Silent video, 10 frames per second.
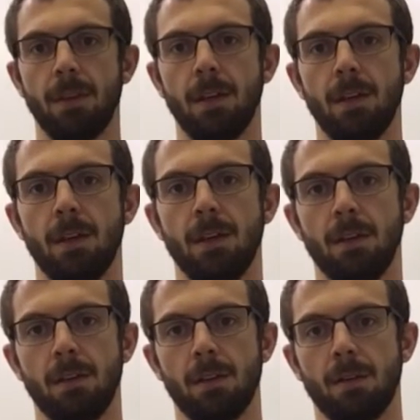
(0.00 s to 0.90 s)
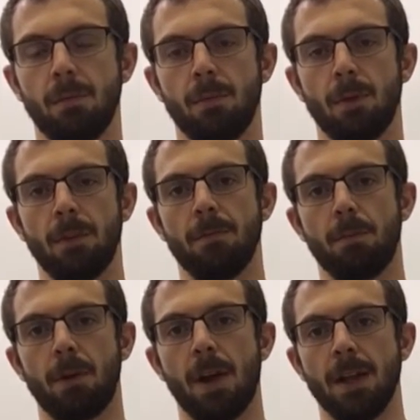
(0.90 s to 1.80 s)
the word
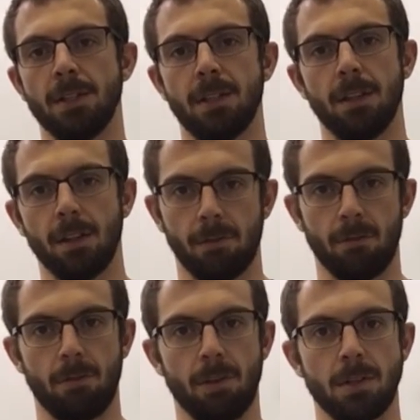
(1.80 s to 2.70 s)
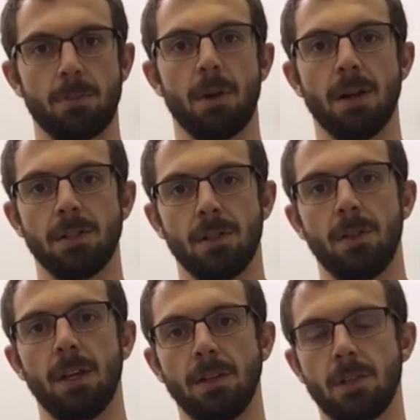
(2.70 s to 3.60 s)
press, they think of a French press, so
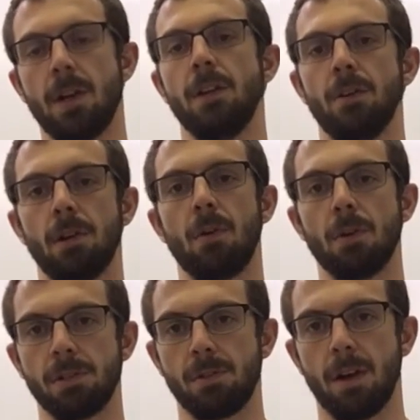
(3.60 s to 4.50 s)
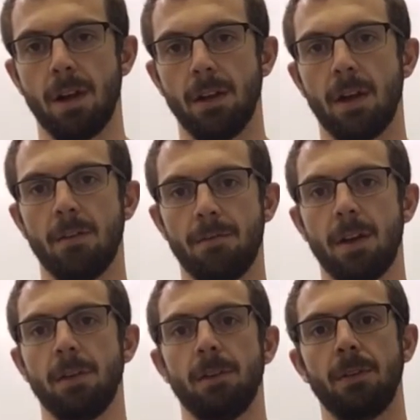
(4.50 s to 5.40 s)
they try and do a coarse grind. I've
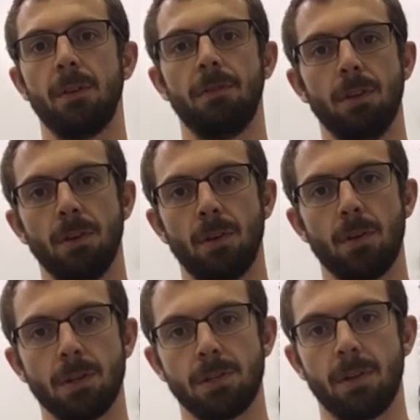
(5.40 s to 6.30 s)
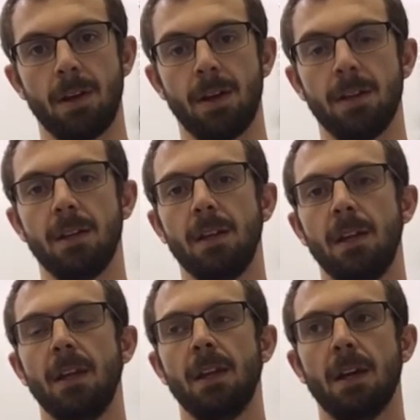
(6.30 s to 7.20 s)
found if you do a coarse grind,
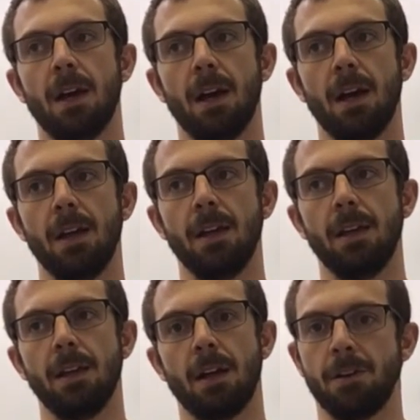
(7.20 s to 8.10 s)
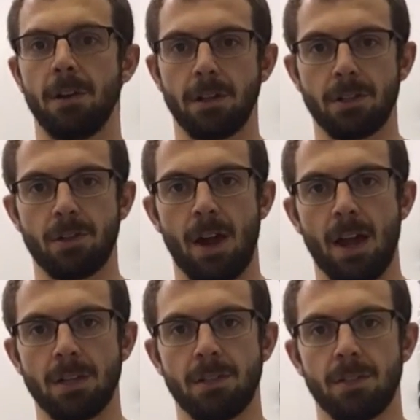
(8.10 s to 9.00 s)
it under
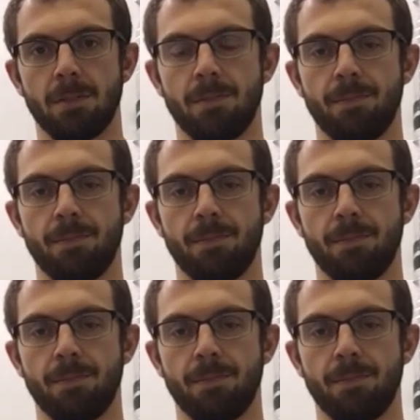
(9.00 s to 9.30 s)
extracts,